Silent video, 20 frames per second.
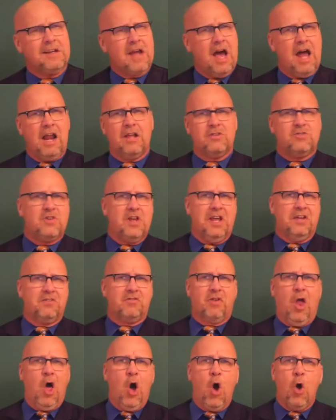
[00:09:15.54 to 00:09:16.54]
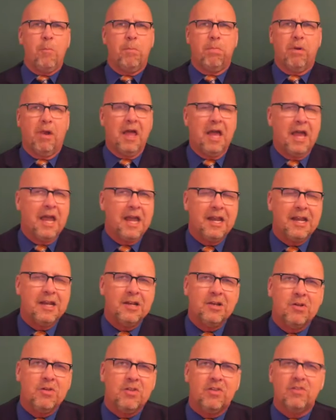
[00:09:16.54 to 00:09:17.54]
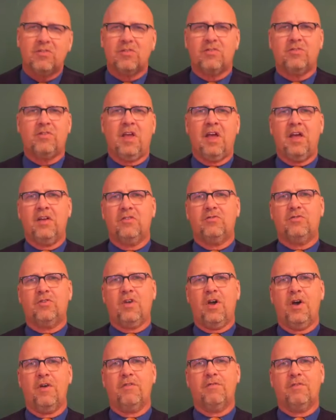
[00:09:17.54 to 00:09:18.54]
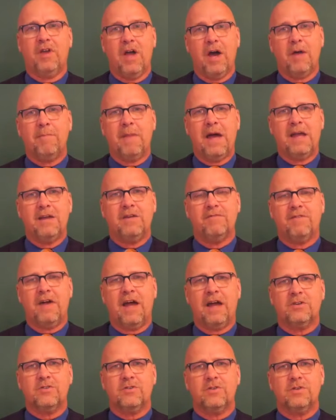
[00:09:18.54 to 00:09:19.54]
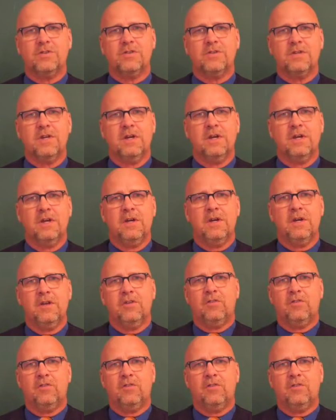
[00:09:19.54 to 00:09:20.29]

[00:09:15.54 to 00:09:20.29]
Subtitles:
Technology has long played into the success of gun manufacturers.